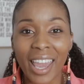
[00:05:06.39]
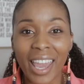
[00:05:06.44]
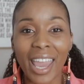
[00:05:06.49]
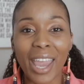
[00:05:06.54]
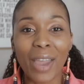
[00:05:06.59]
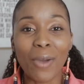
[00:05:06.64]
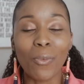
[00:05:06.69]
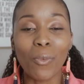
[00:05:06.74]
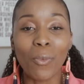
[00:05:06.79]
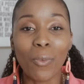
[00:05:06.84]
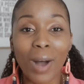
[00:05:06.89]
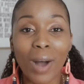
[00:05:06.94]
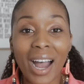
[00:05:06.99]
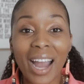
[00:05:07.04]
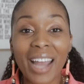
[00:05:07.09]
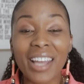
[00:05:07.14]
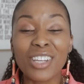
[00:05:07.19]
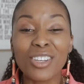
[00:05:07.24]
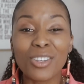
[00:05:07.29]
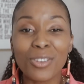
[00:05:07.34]
and
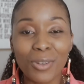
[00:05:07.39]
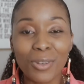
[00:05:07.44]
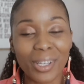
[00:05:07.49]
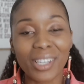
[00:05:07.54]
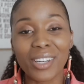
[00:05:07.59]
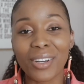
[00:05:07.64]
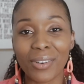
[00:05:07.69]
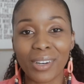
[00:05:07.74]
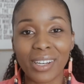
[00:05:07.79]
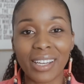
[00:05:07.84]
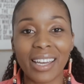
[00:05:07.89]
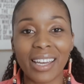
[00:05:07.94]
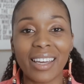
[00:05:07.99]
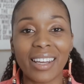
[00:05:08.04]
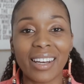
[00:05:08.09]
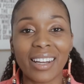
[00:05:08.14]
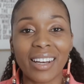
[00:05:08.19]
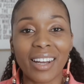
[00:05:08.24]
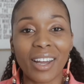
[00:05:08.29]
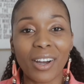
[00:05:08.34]
why you can go
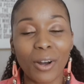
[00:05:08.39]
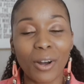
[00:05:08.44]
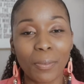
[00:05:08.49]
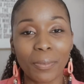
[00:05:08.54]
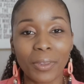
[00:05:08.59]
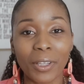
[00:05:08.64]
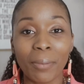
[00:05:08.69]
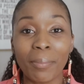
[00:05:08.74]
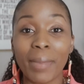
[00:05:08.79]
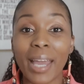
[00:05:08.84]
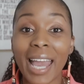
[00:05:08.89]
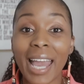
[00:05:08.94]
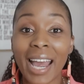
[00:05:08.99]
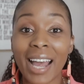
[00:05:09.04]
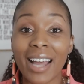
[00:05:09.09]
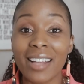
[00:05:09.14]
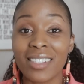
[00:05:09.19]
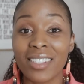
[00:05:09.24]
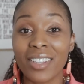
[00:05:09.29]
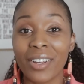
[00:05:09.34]
ahead and help them
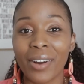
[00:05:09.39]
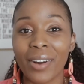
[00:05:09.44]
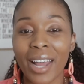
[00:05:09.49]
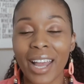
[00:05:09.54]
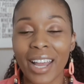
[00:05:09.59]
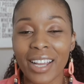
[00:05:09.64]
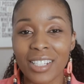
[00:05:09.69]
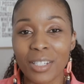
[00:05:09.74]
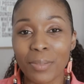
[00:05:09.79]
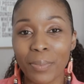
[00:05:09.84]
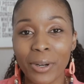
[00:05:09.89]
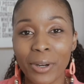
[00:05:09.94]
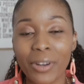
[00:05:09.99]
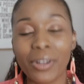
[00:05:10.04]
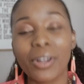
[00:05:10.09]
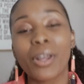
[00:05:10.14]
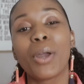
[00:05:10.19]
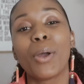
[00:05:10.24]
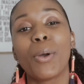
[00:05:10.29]
as their expert